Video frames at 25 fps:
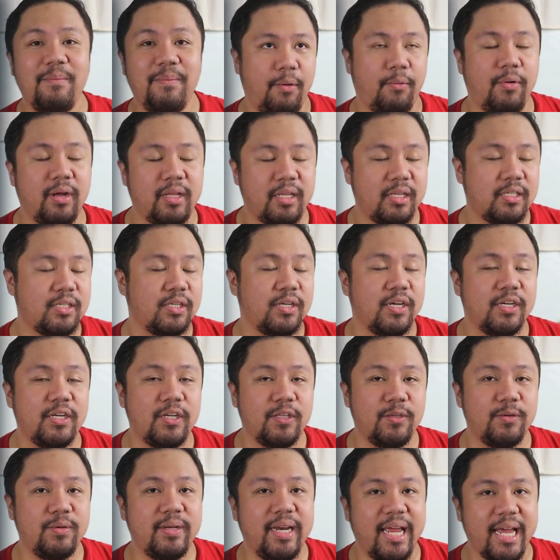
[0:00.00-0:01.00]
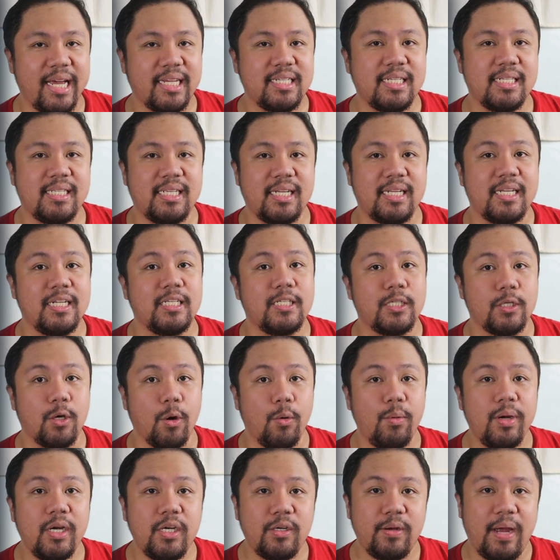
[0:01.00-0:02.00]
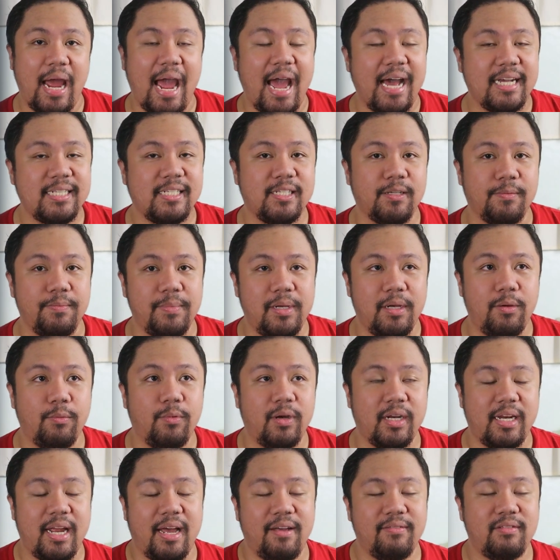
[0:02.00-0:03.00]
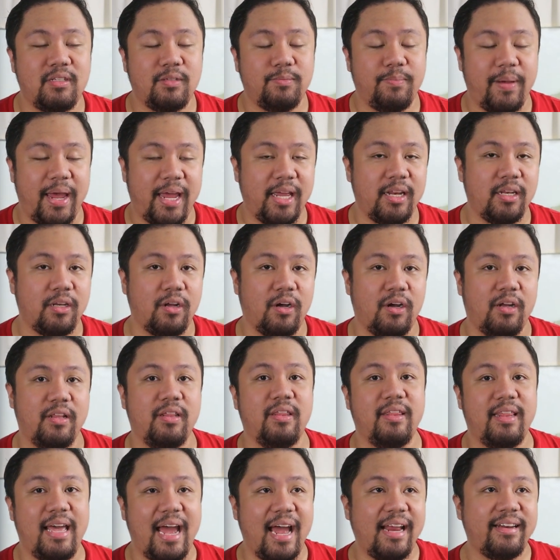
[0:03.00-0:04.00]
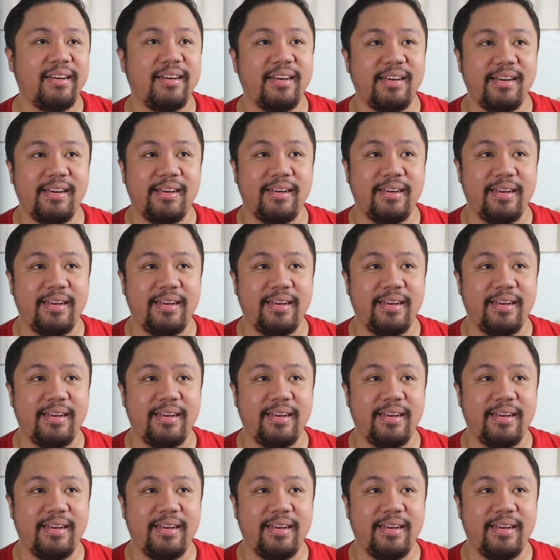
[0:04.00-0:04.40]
What it's gonna do next is that it's going to ask me what I've spent on that